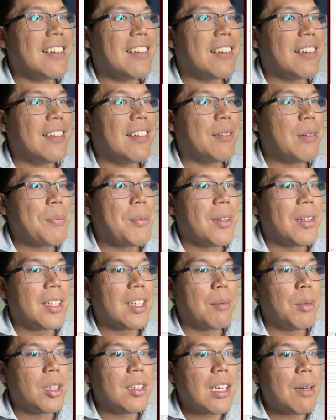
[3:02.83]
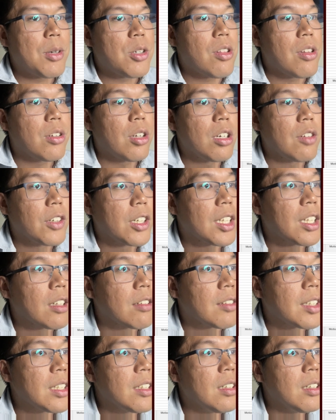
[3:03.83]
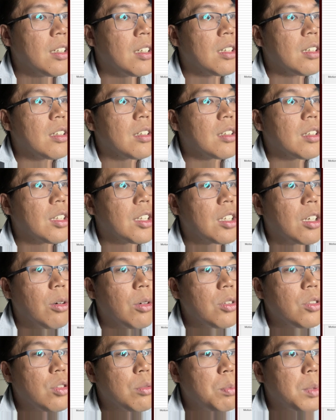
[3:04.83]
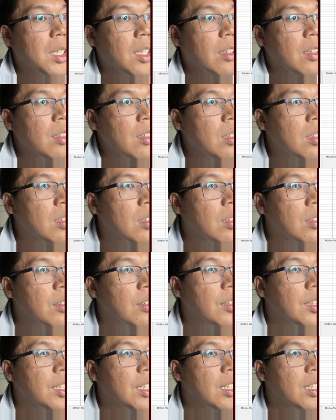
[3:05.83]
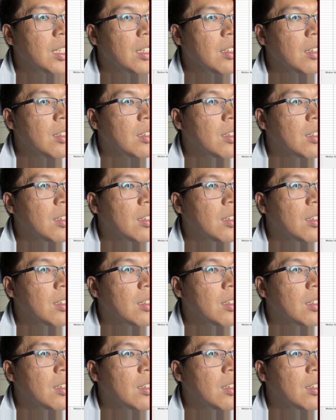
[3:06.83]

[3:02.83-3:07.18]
The weapon does the most damage. The toad adversary is going to be the...